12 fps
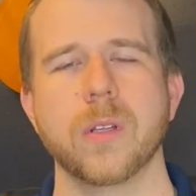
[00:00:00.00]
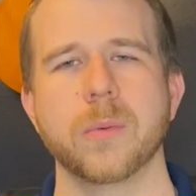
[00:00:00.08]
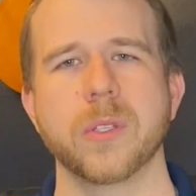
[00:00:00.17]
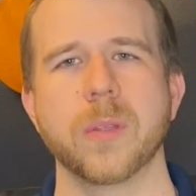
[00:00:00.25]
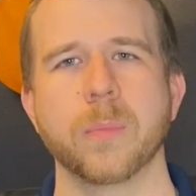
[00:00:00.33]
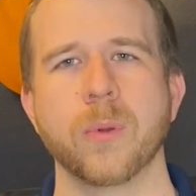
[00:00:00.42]

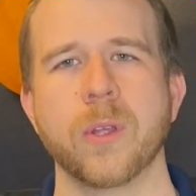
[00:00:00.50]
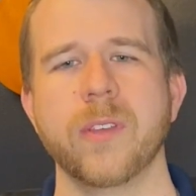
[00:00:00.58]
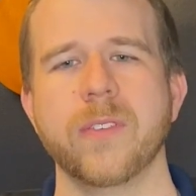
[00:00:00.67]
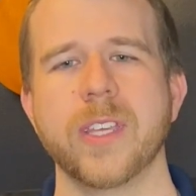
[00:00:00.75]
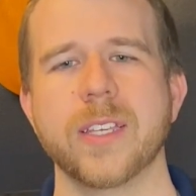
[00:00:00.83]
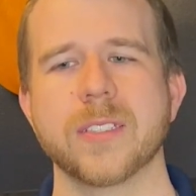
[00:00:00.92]
with the
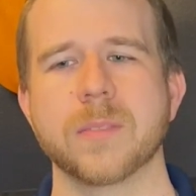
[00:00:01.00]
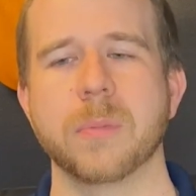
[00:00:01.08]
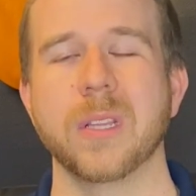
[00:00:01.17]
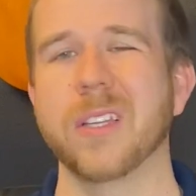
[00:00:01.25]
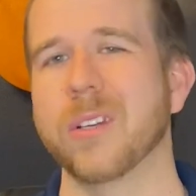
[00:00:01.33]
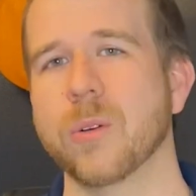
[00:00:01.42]
previous
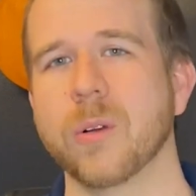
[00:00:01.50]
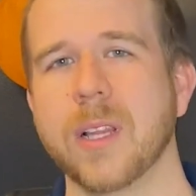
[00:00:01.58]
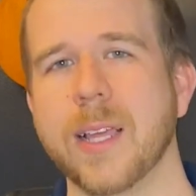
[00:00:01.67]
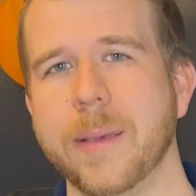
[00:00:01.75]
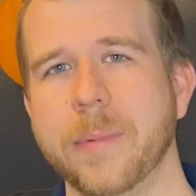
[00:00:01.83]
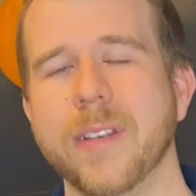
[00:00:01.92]
political
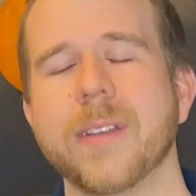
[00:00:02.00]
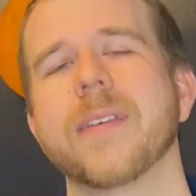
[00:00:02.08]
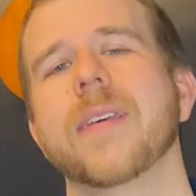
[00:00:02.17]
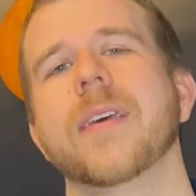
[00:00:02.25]
climate,